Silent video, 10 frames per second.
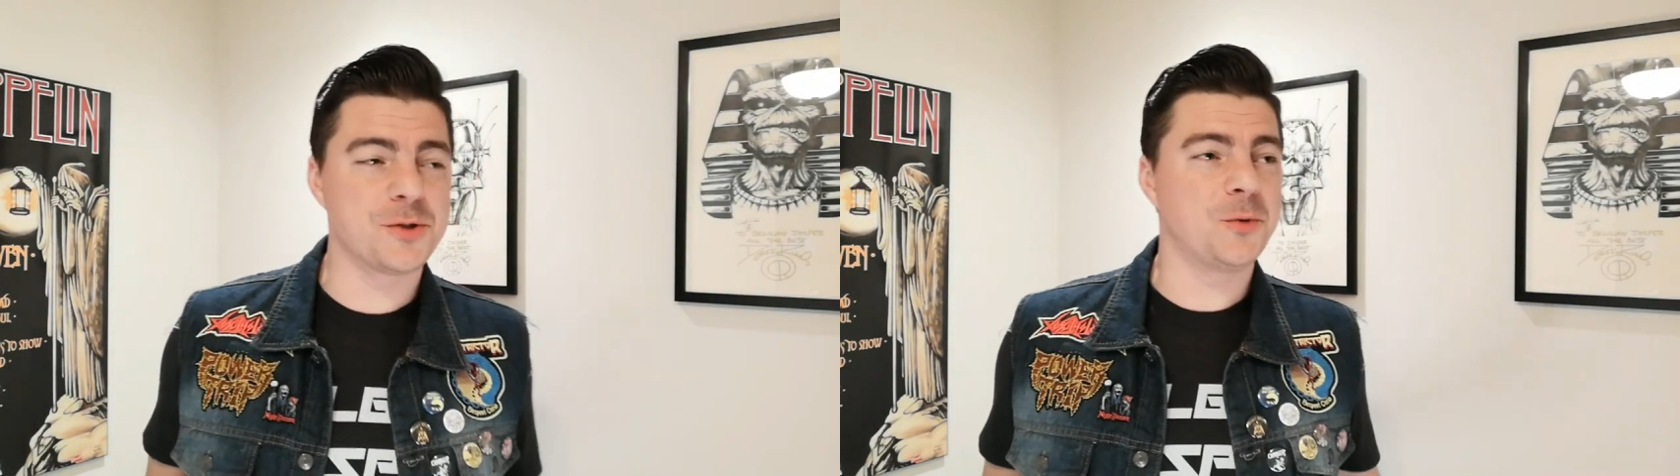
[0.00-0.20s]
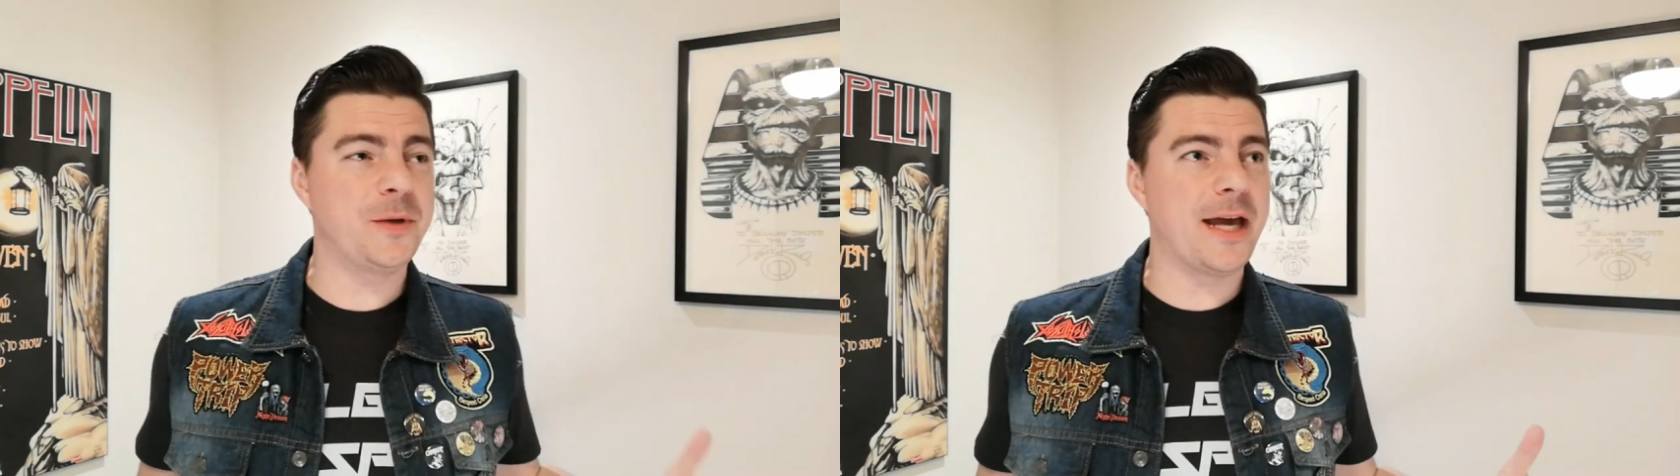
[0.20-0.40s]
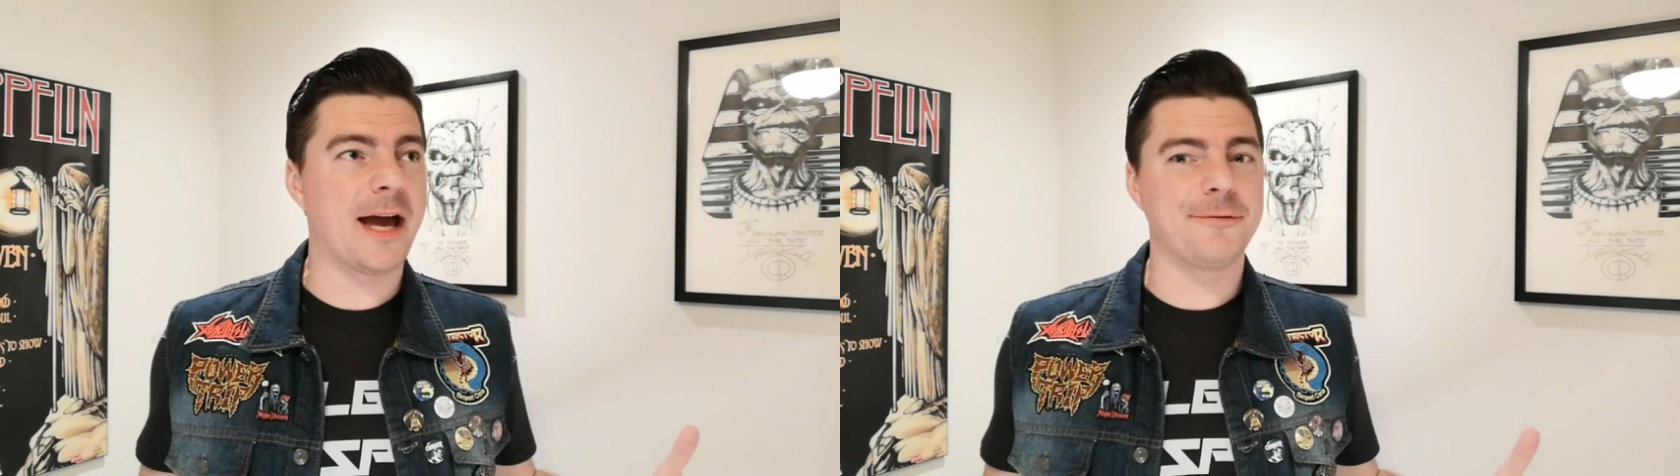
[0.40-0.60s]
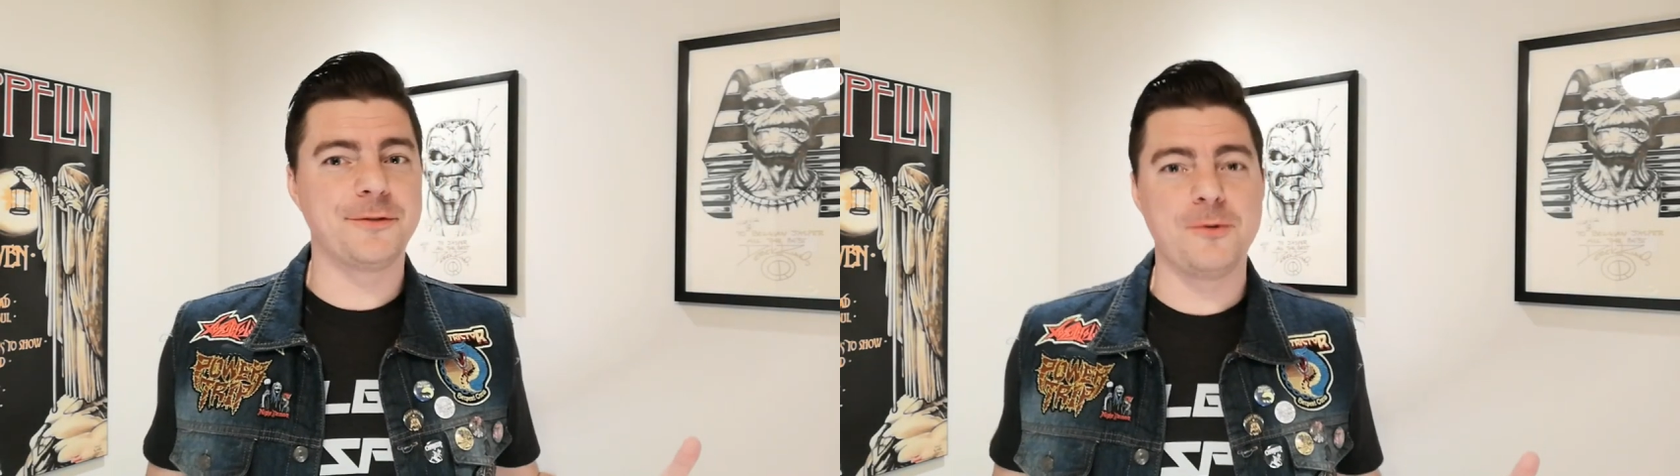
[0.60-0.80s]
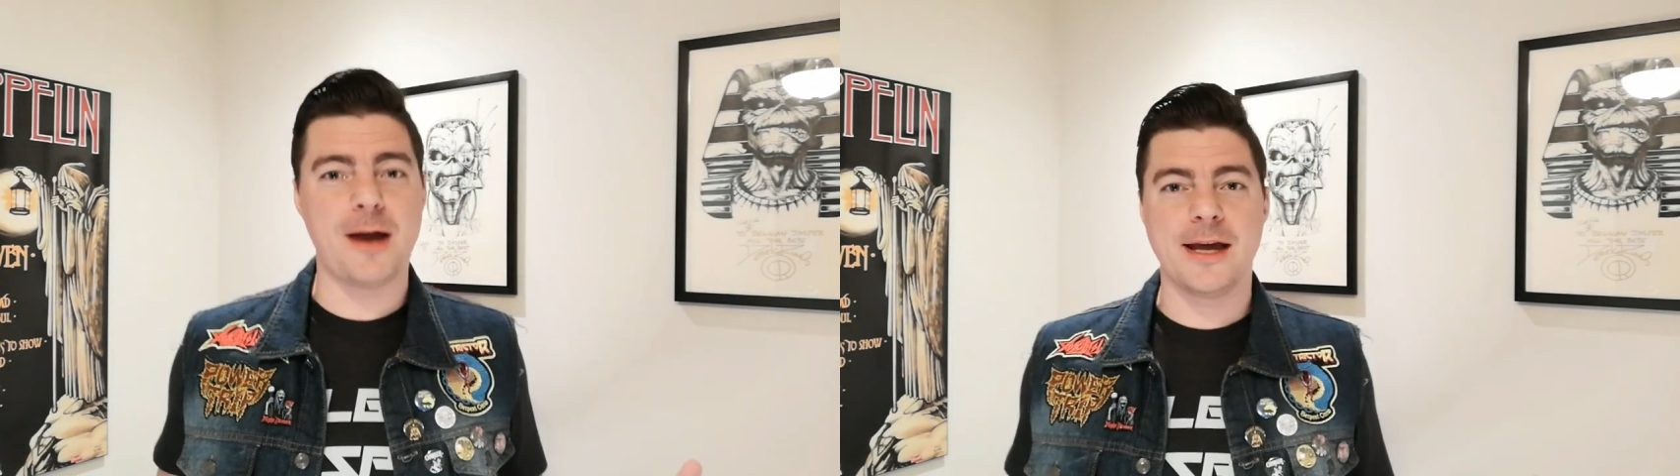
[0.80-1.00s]
so we
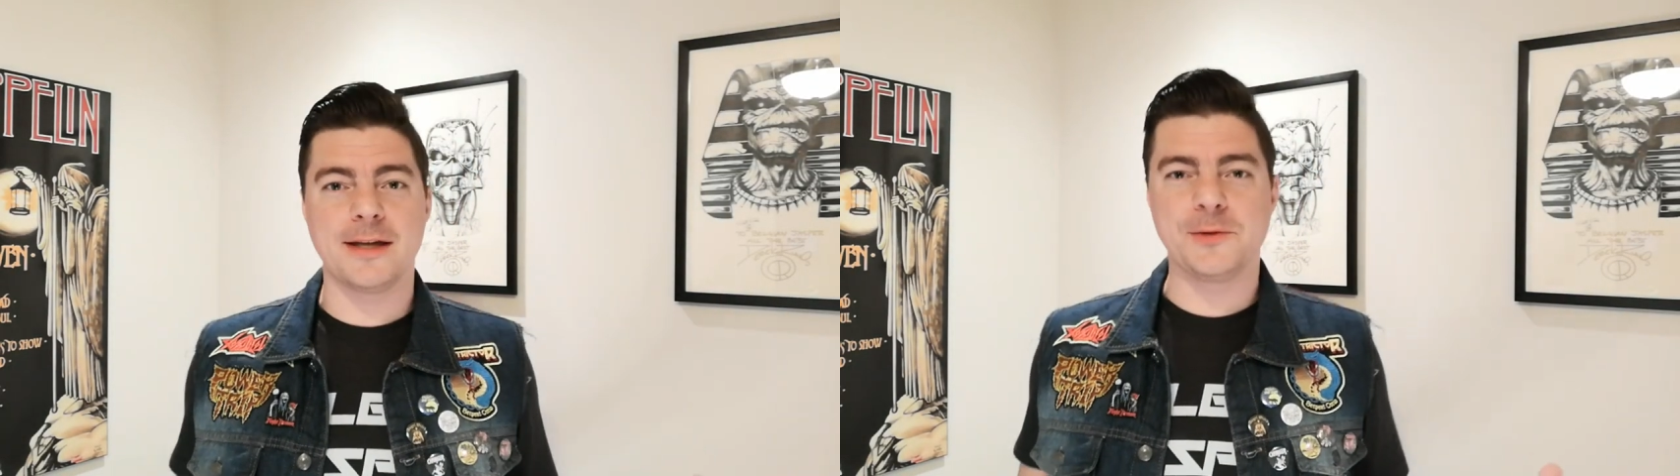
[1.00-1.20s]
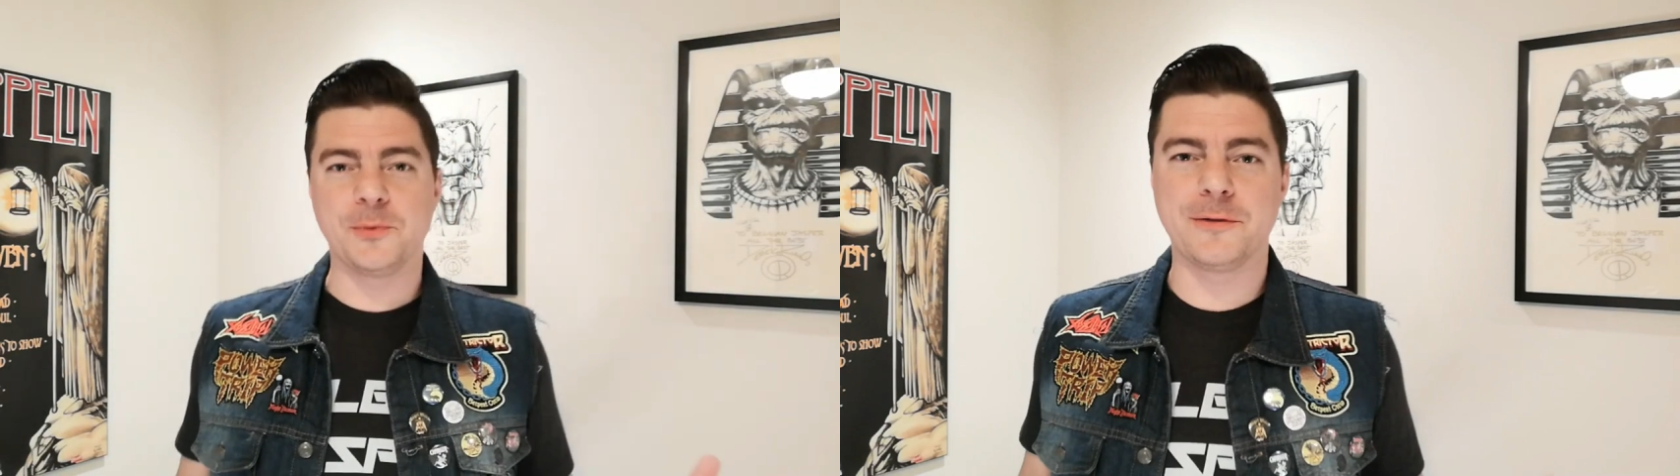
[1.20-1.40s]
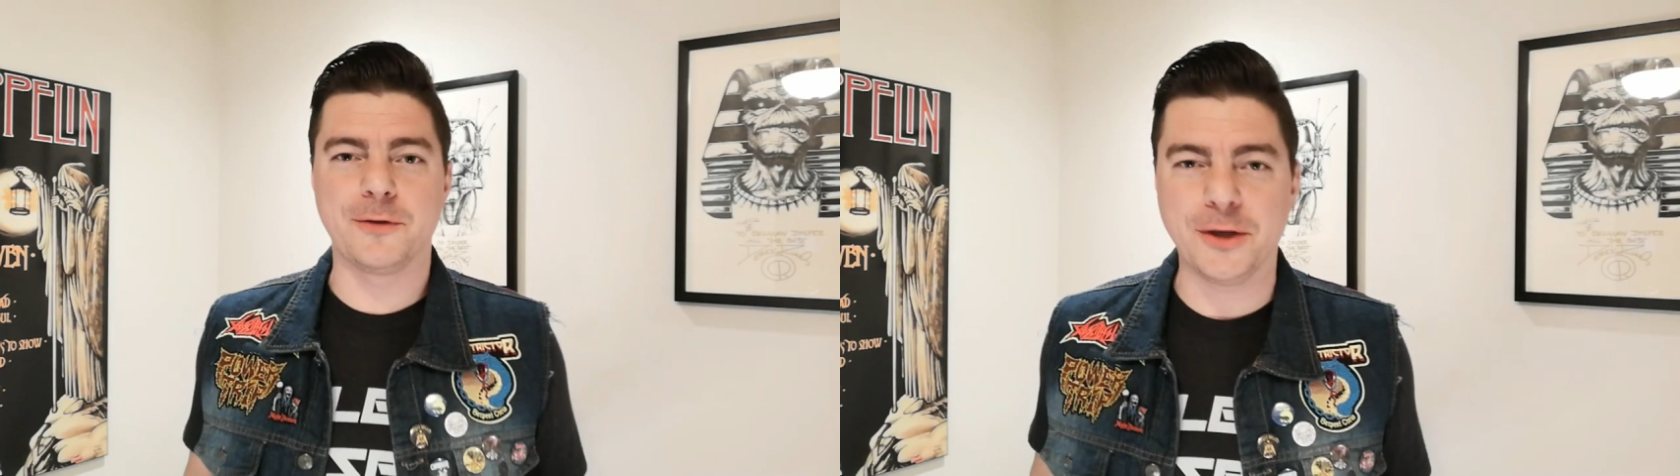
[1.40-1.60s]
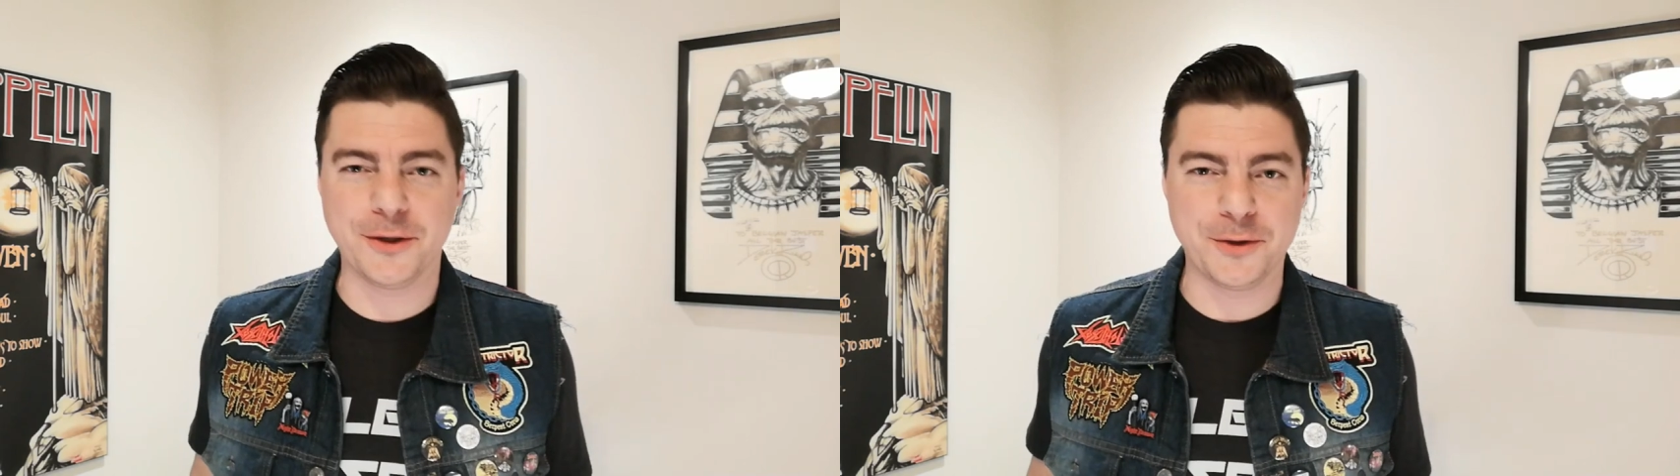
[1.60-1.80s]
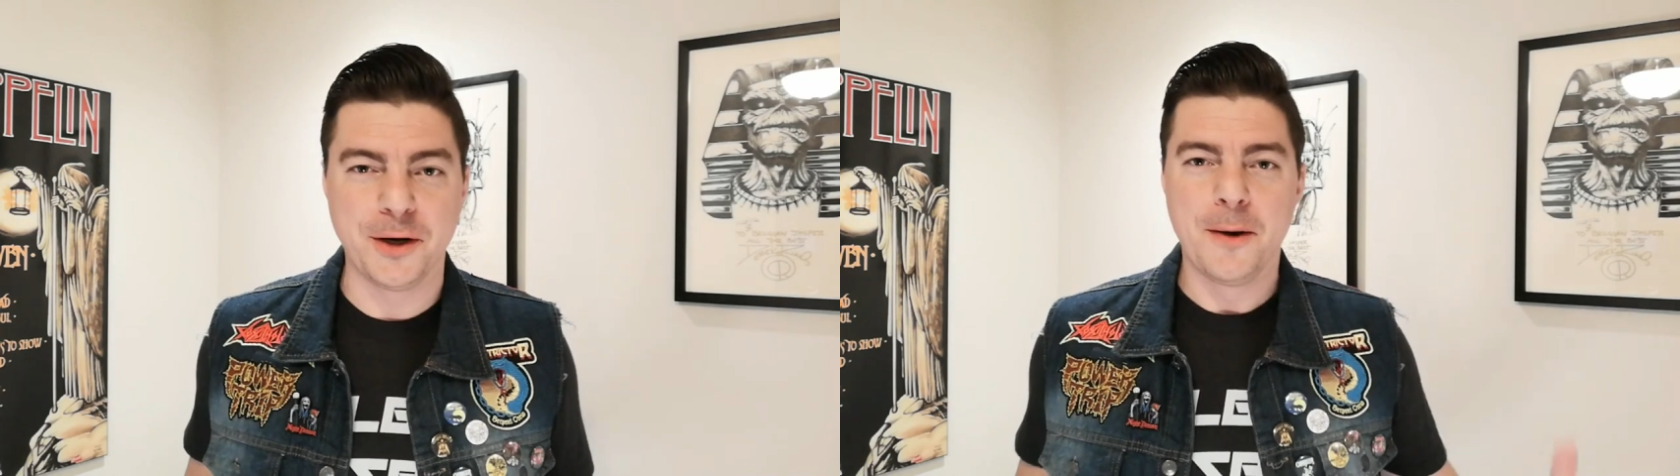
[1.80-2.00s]
have to end with
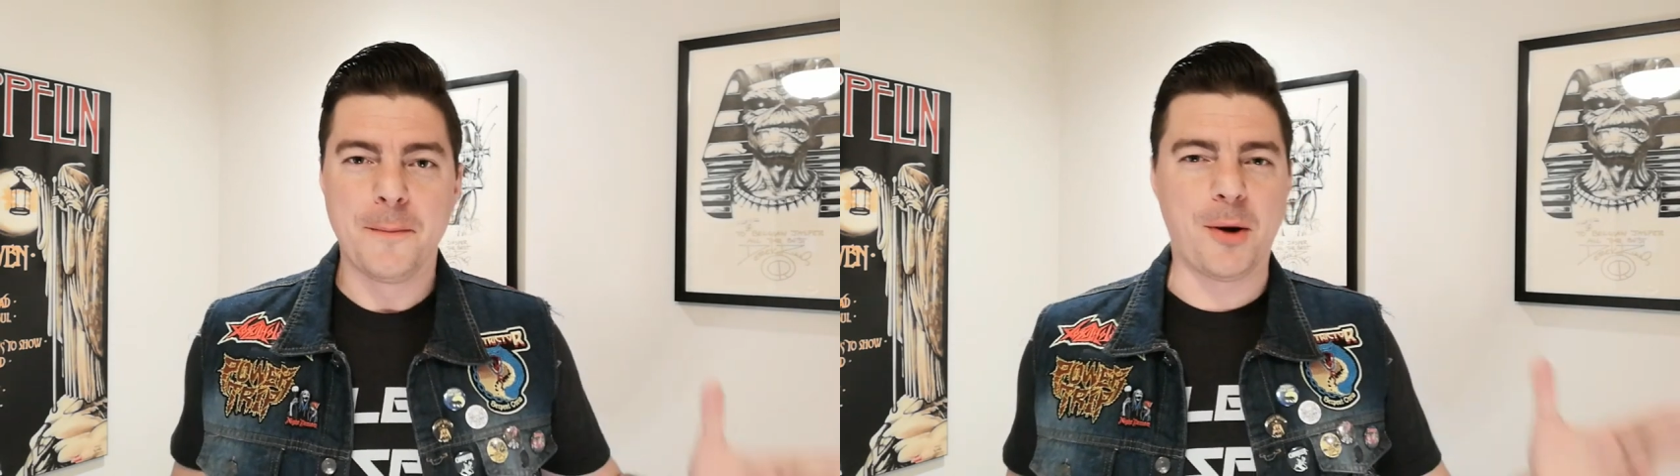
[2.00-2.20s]
another